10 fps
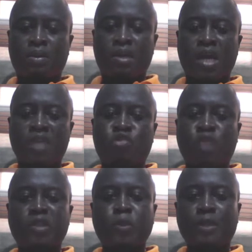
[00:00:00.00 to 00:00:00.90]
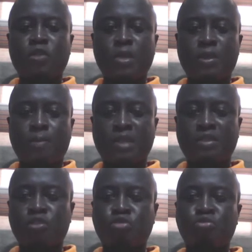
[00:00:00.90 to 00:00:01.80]
Are you trying to persuade the
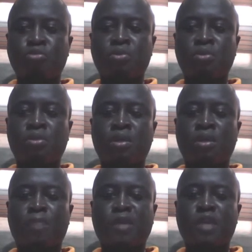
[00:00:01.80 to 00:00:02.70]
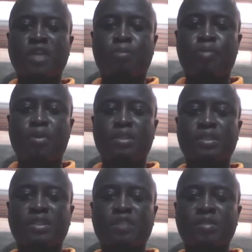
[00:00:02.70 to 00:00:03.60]
person to patronize your products
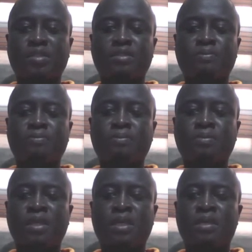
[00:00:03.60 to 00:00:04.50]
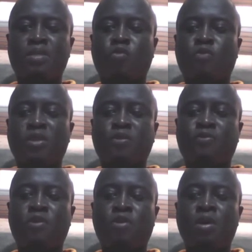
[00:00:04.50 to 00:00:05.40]
and services? So first of
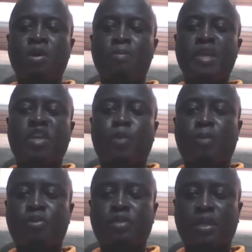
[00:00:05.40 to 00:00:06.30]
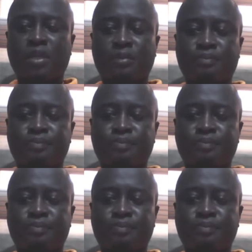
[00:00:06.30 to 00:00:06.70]
all, make your purpose clear.